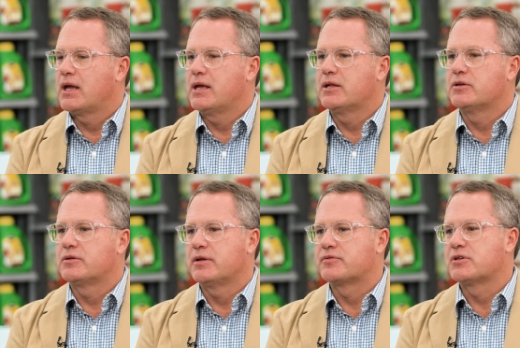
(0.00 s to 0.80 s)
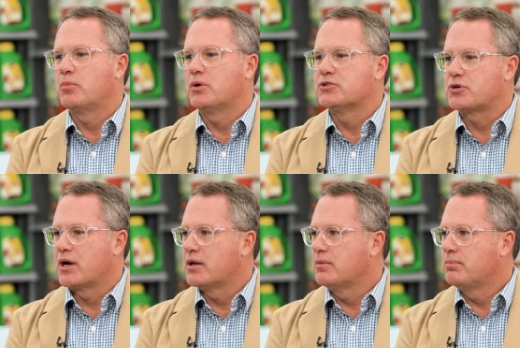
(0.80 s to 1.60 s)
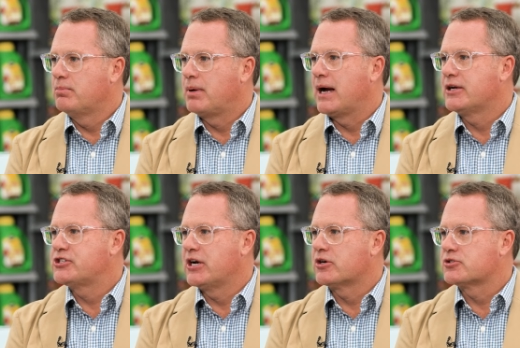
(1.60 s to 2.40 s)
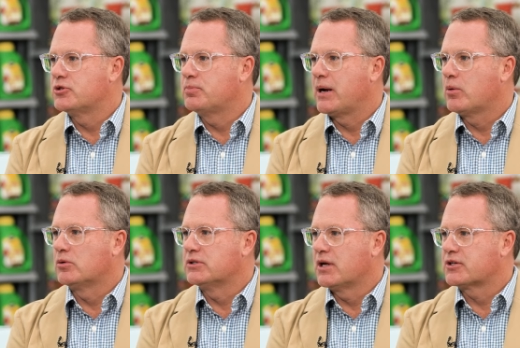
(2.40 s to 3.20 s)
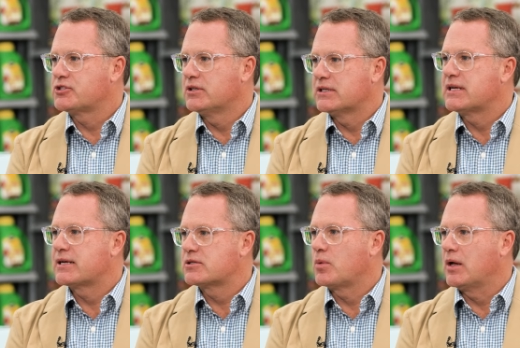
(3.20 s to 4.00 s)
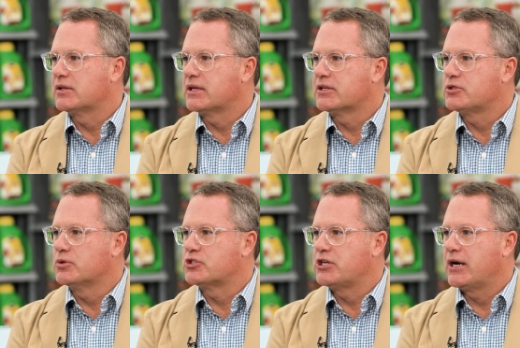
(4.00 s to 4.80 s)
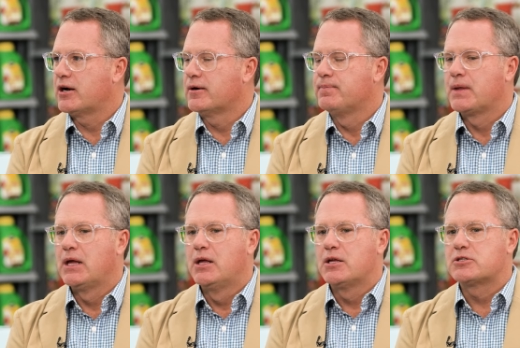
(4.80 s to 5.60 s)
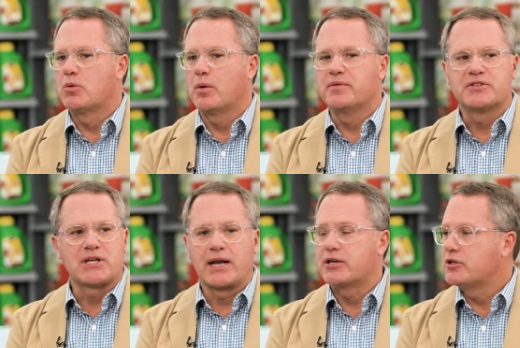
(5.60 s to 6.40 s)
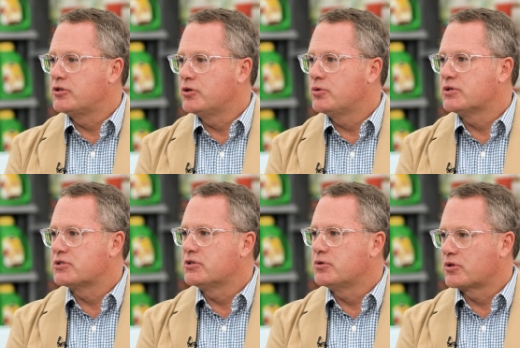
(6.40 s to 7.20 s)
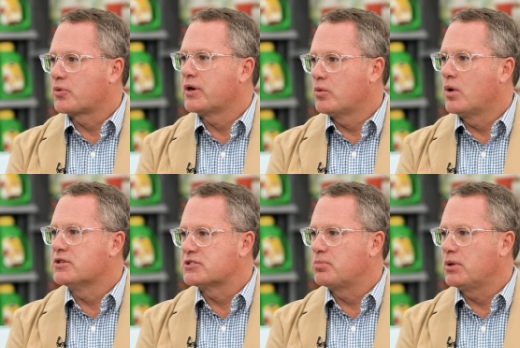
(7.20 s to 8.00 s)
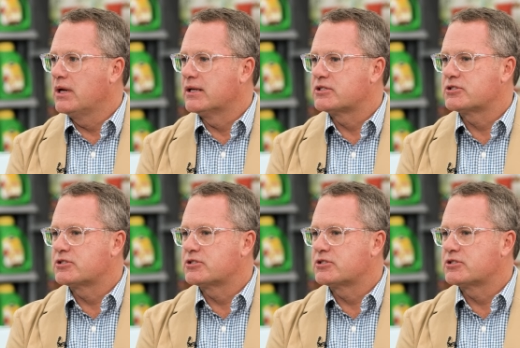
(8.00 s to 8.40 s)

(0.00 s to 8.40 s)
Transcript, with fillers: And if someone's trying to buy shares through payroll deduction, it takes a while to get to a share. So what we've decided to do is to do a 3-to-1 split.